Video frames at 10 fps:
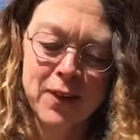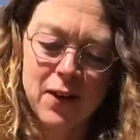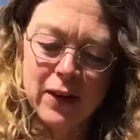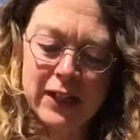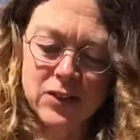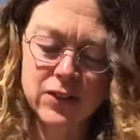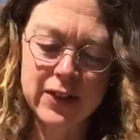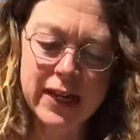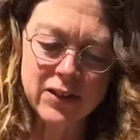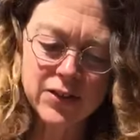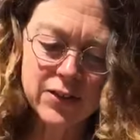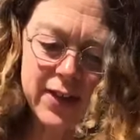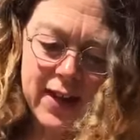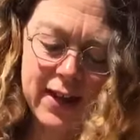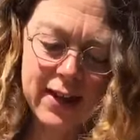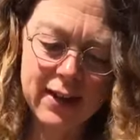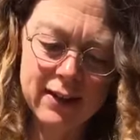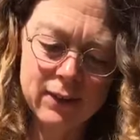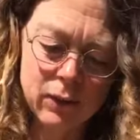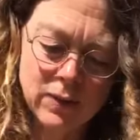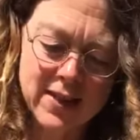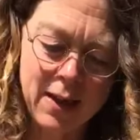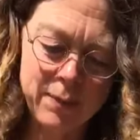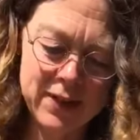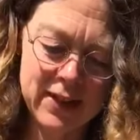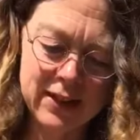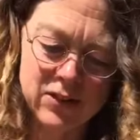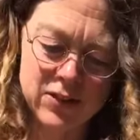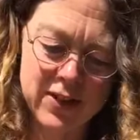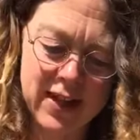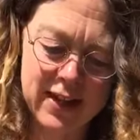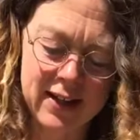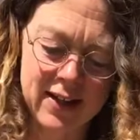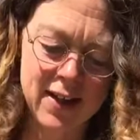Okay, so what was happening yesterday?